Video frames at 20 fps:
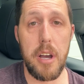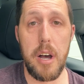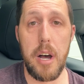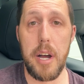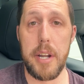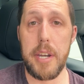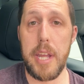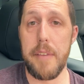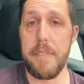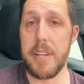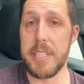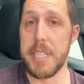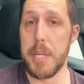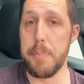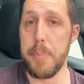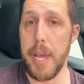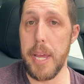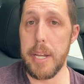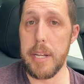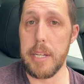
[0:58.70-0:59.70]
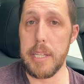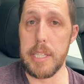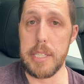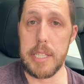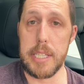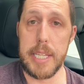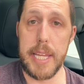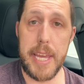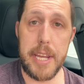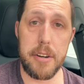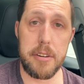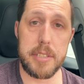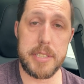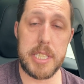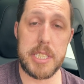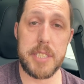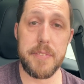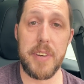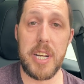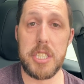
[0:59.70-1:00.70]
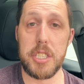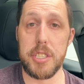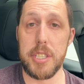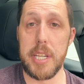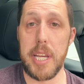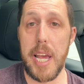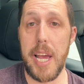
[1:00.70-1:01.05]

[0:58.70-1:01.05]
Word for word: on F S D beta a little later, since eventually